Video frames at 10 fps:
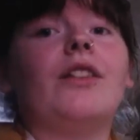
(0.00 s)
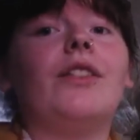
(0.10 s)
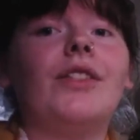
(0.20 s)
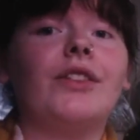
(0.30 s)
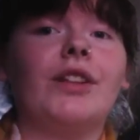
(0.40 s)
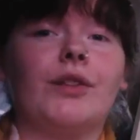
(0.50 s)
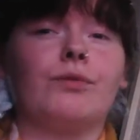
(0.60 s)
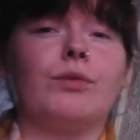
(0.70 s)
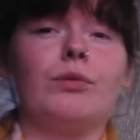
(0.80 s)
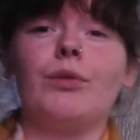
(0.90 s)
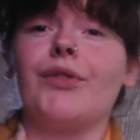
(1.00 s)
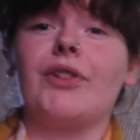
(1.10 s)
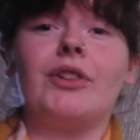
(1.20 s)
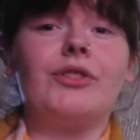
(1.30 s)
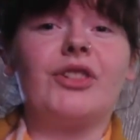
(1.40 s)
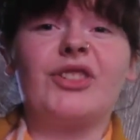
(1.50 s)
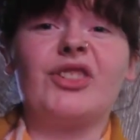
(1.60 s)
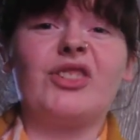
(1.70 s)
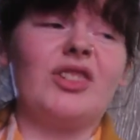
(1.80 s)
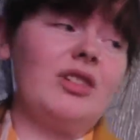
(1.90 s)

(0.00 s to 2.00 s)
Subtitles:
that these rules are just